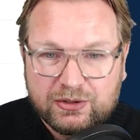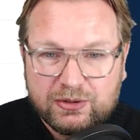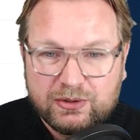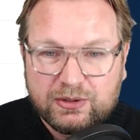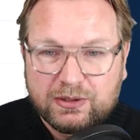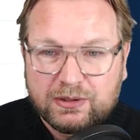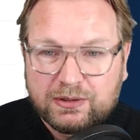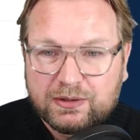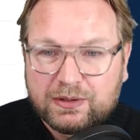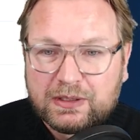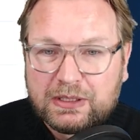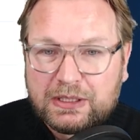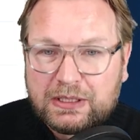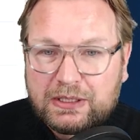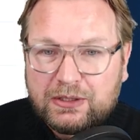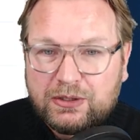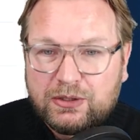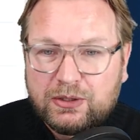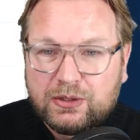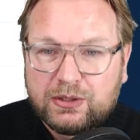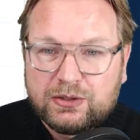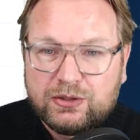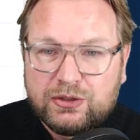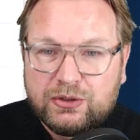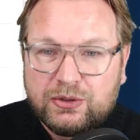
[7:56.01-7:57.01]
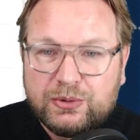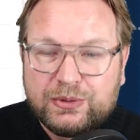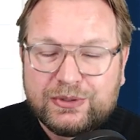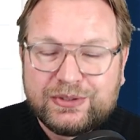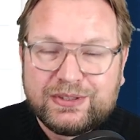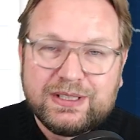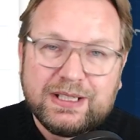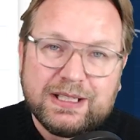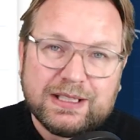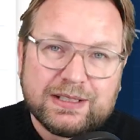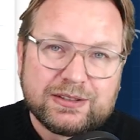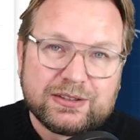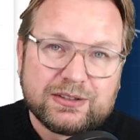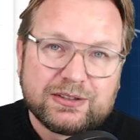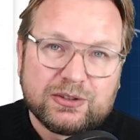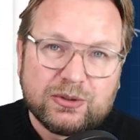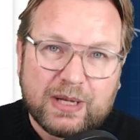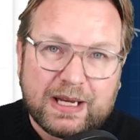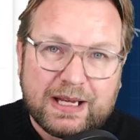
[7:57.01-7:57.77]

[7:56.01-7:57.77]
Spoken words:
You could use this to